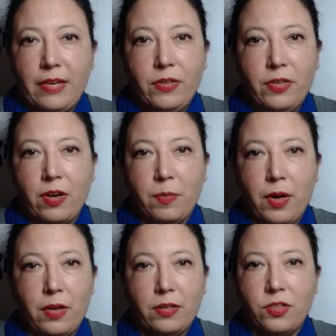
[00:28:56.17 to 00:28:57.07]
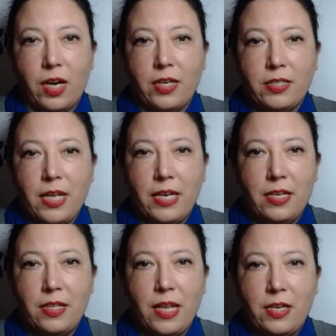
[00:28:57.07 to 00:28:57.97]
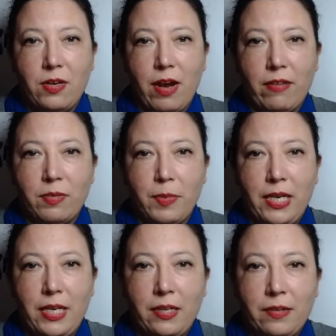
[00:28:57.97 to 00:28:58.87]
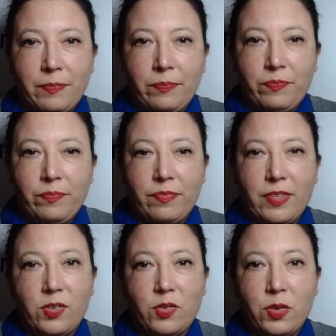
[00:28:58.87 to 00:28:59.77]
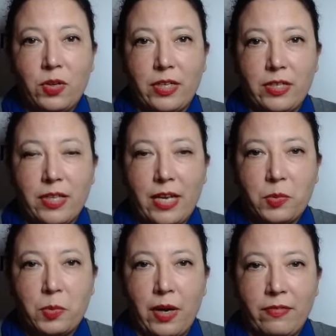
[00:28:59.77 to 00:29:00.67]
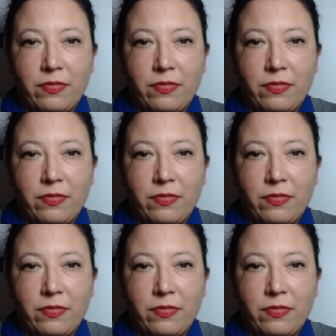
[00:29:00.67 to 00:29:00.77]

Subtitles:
apologize, then you have to be destroyed. That's what